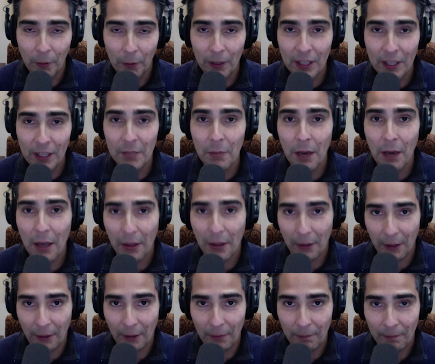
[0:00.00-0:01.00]
his
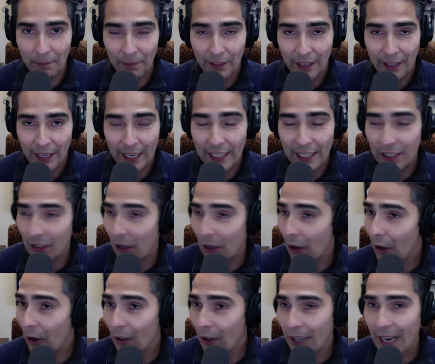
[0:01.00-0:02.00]
mother, and it
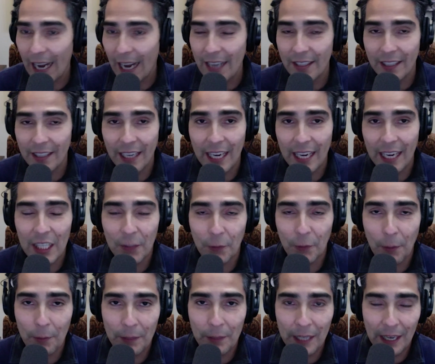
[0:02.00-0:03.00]
all cascades
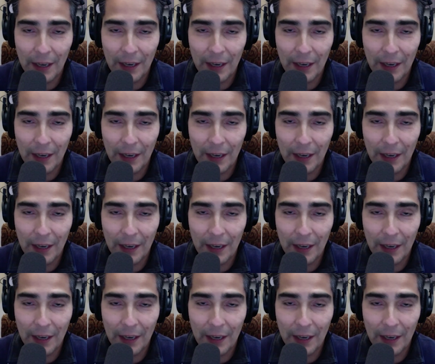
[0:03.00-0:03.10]
from there,